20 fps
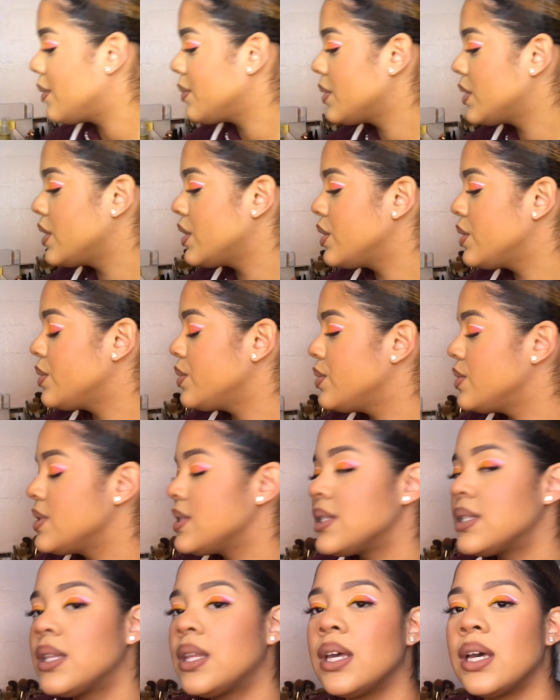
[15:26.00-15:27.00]
gonna
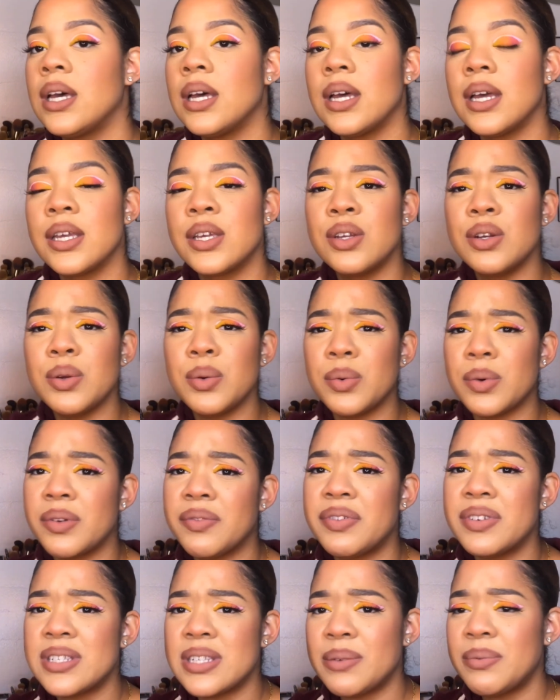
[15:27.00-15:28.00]
use the, you know what,
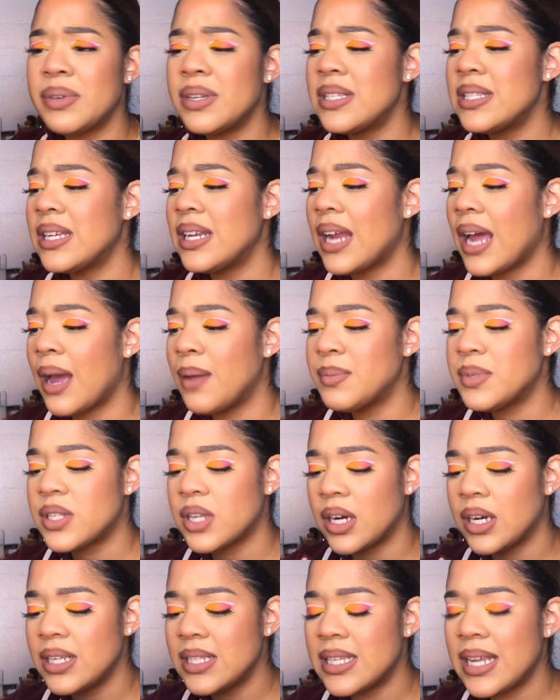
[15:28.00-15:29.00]
for some reason I'm
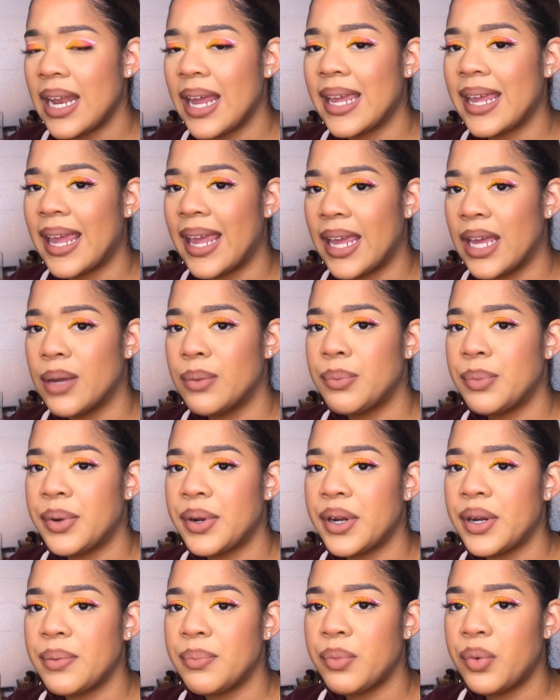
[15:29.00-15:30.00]
starting to like
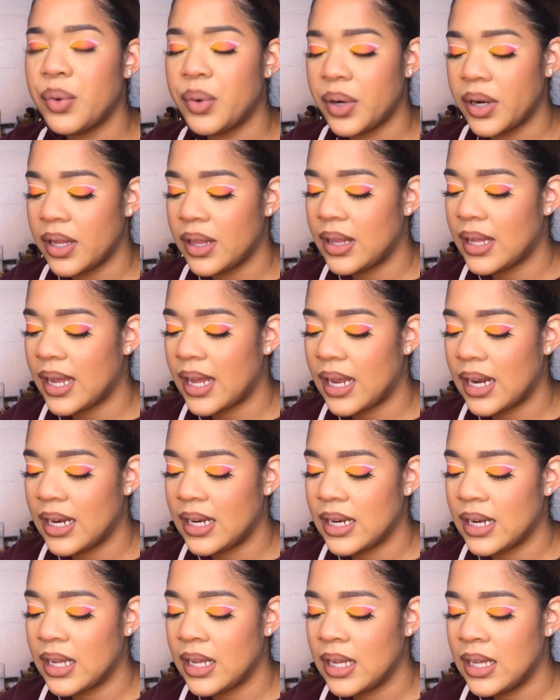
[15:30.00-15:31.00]
amber more
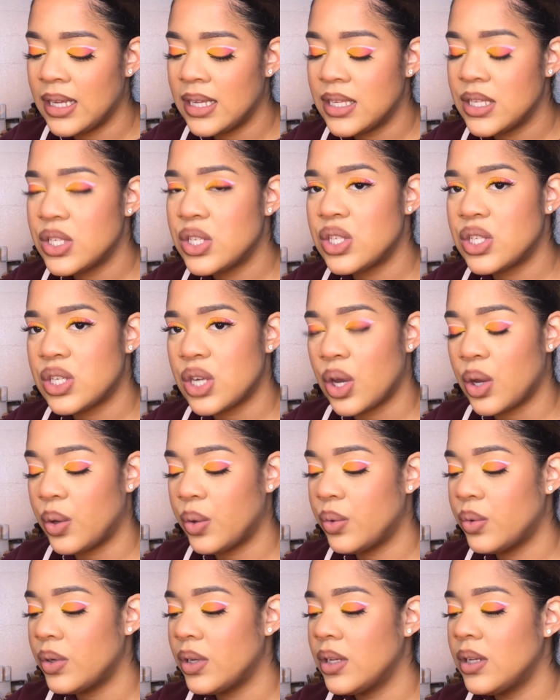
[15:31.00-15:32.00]
than
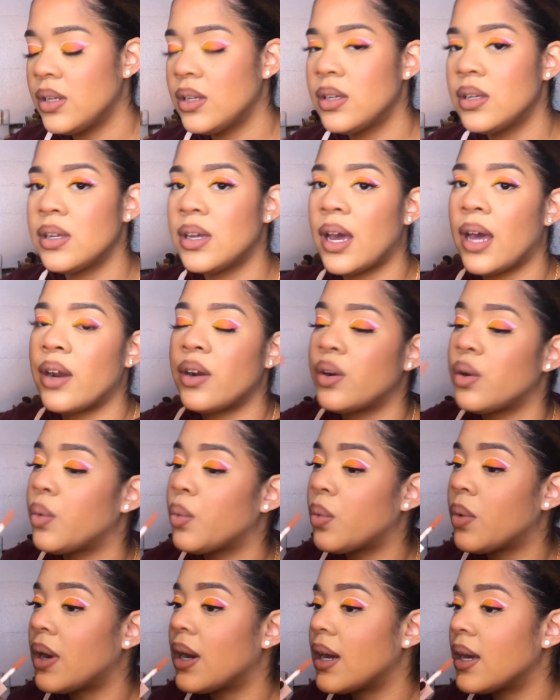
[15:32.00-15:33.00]
stone. I don't know
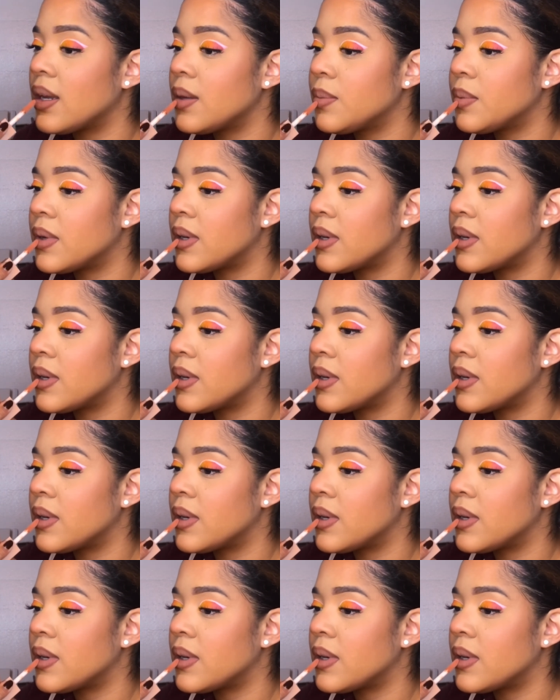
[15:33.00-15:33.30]
why, but